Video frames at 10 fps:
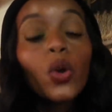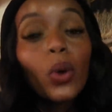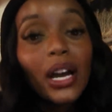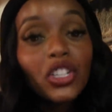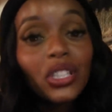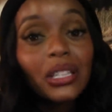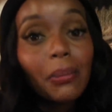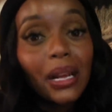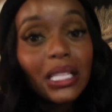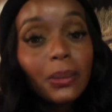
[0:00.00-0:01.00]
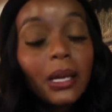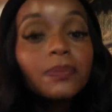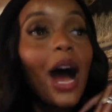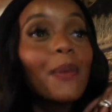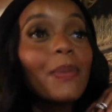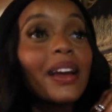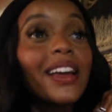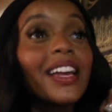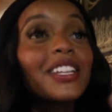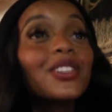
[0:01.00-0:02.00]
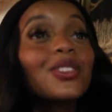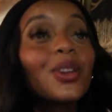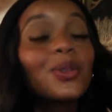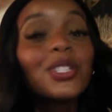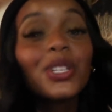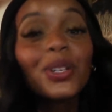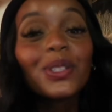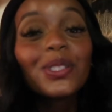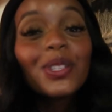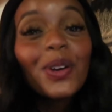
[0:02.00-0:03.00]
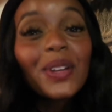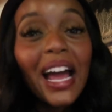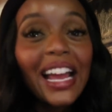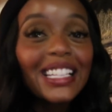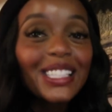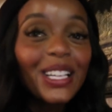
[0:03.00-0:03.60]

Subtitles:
We're actually in the basement, but it is so chill, so nice,